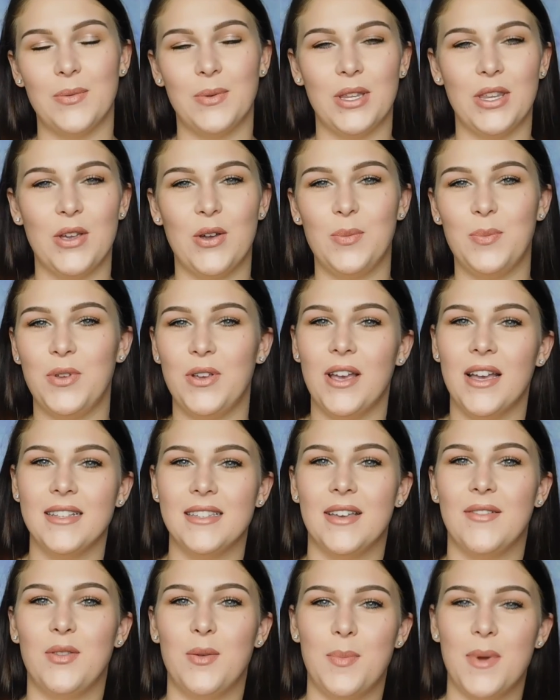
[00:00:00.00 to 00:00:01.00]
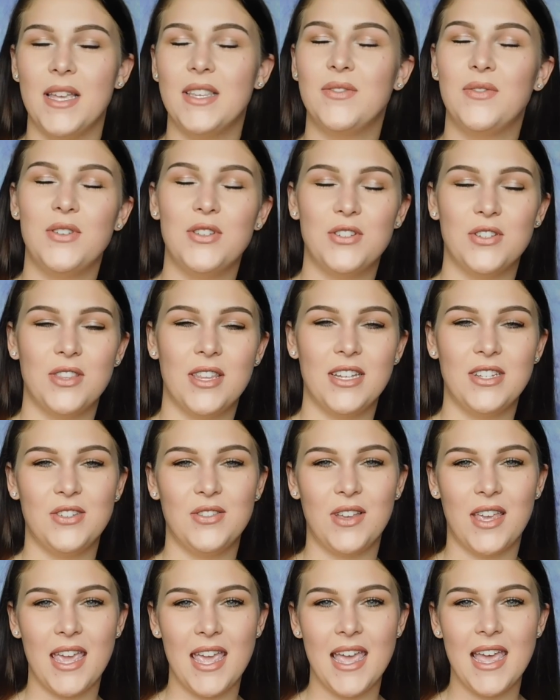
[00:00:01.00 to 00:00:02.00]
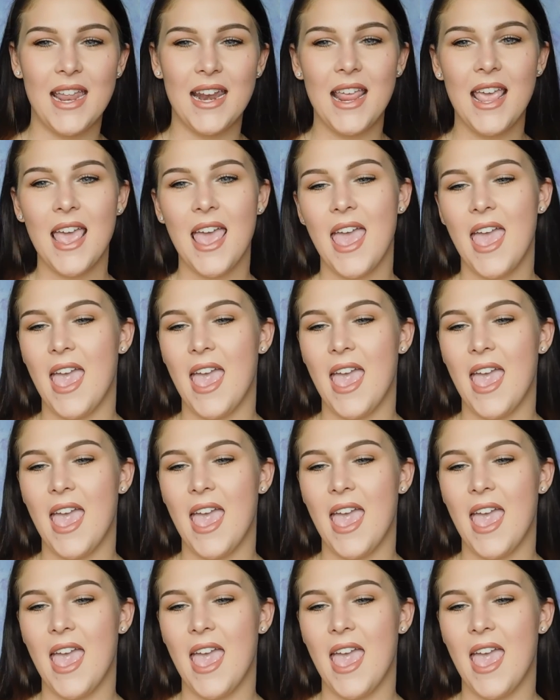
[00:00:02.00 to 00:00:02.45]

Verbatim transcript: I really hope you guys have the best future that you can,